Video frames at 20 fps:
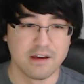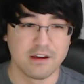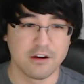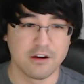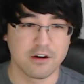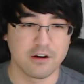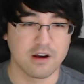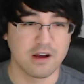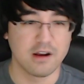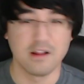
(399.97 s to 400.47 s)

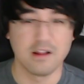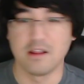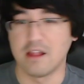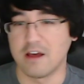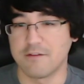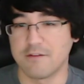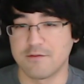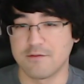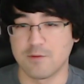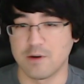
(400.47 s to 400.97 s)
you're kind of
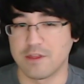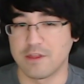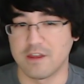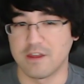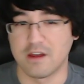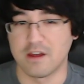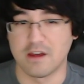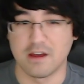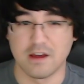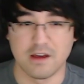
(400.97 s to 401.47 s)
left with
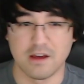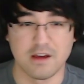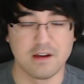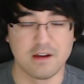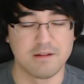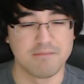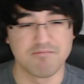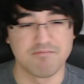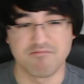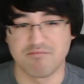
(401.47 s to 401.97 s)

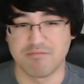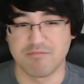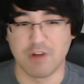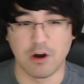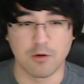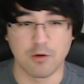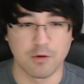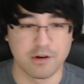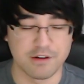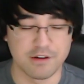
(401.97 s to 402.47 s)
a
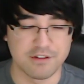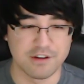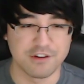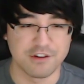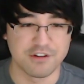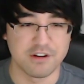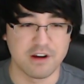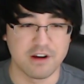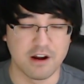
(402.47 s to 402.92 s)
awkward decision.